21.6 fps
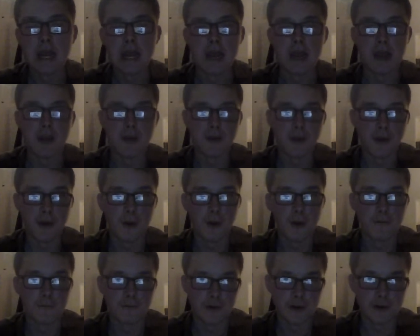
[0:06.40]
a
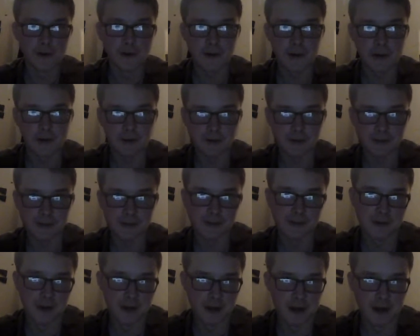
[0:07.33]
new video
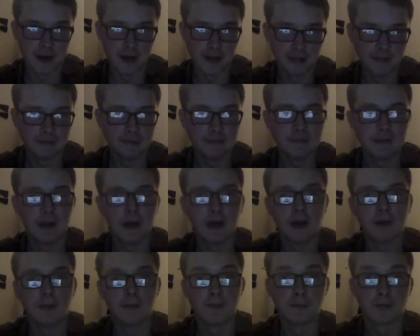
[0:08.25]
today.
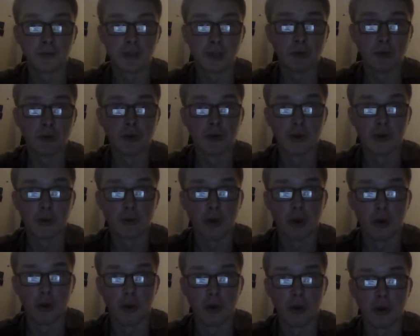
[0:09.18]
Second one in a
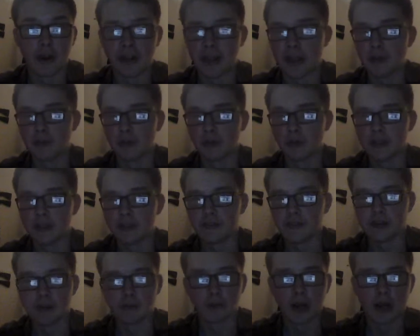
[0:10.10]
row. I can't believe
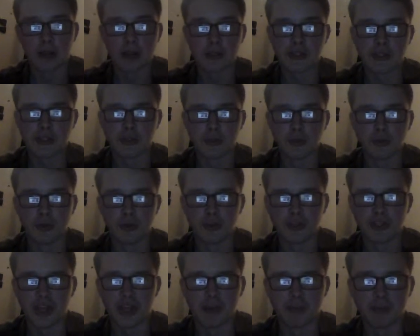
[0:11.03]
it. I'm actually
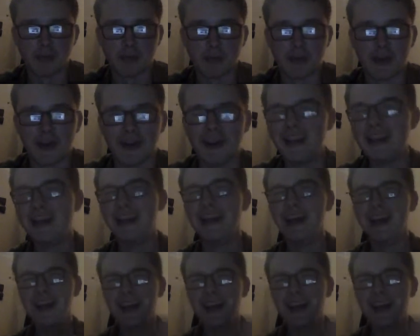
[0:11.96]
really hyped about it.